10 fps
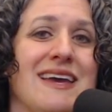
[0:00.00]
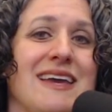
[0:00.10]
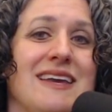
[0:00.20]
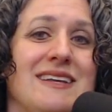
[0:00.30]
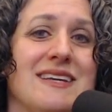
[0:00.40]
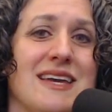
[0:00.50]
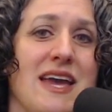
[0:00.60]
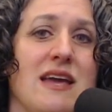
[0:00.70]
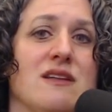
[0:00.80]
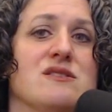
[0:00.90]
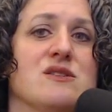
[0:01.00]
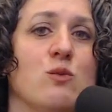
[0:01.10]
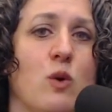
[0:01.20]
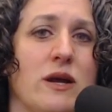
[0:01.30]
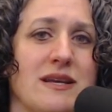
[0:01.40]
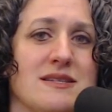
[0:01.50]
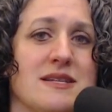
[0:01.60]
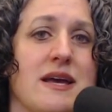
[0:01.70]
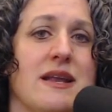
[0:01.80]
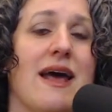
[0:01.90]
indicates to what
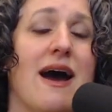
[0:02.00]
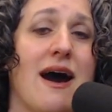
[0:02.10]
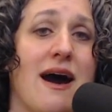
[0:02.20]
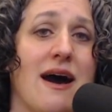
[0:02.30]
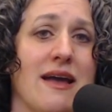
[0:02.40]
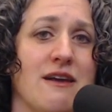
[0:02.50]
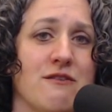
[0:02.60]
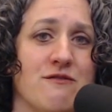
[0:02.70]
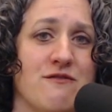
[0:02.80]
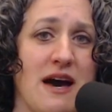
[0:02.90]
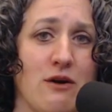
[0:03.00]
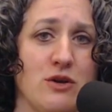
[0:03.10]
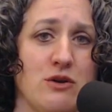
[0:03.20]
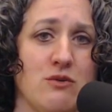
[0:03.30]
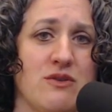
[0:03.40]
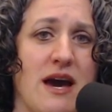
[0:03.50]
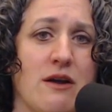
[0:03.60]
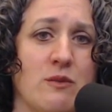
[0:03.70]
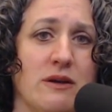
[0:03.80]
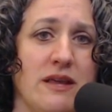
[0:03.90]
extent I value
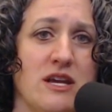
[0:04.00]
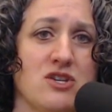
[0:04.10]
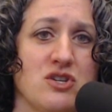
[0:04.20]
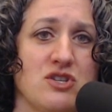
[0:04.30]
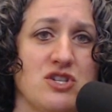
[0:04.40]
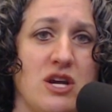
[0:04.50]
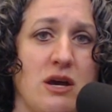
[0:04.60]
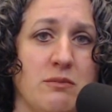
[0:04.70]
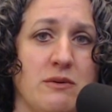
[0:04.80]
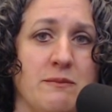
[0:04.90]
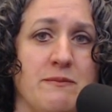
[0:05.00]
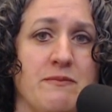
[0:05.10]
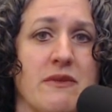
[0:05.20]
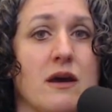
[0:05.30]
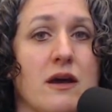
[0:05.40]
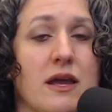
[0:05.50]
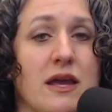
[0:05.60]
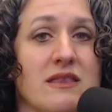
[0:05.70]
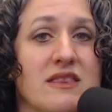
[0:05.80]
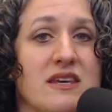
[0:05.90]
that relationship.
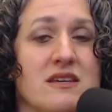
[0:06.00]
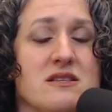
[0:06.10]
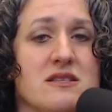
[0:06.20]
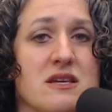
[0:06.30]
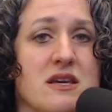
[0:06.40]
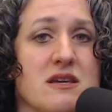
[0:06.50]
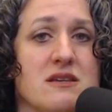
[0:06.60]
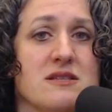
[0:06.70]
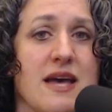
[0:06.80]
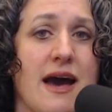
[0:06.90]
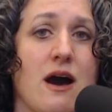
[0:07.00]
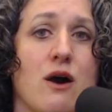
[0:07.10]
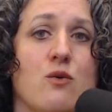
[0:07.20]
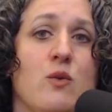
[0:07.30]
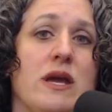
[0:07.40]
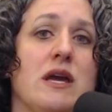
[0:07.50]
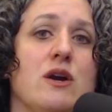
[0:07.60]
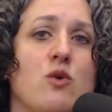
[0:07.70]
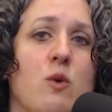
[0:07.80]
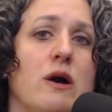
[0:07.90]
This is how we,
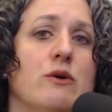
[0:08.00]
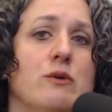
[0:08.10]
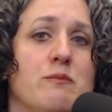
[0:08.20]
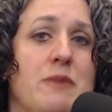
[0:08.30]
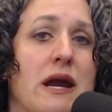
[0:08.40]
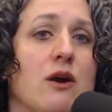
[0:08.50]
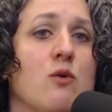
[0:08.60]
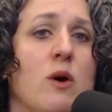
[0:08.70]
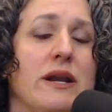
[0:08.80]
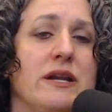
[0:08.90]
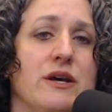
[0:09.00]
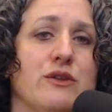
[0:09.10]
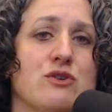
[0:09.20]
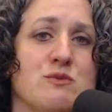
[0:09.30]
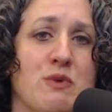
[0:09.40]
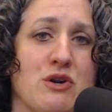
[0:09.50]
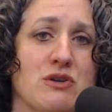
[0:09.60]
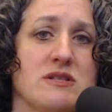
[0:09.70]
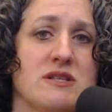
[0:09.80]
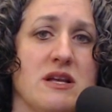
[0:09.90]
quote, bear one another's
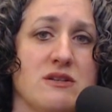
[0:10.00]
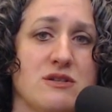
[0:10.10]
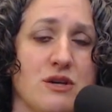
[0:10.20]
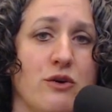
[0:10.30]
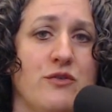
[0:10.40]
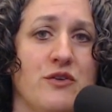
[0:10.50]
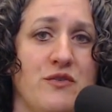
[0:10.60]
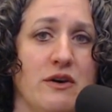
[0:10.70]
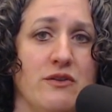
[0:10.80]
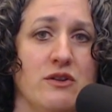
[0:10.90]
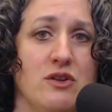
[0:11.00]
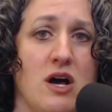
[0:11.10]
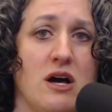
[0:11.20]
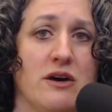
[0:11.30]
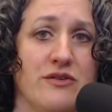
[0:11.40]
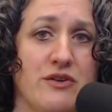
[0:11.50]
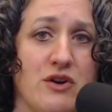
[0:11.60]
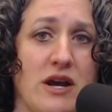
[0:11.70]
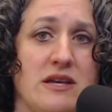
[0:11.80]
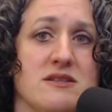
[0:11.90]
burdens and so fulfill the law of
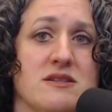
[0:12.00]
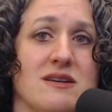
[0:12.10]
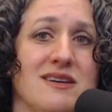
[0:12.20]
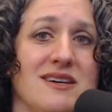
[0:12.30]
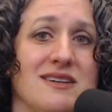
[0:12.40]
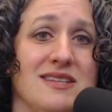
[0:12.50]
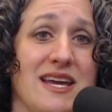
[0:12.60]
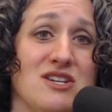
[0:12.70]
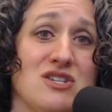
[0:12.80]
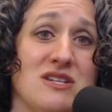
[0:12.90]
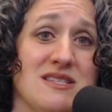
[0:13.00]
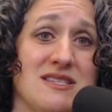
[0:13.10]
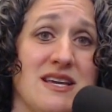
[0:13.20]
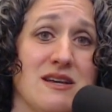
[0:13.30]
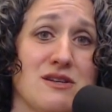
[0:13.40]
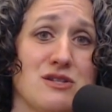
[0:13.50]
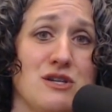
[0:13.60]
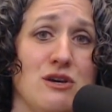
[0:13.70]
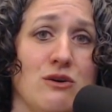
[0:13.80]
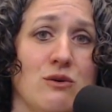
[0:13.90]
Christ, Galatians
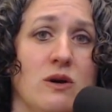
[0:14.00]
6:2.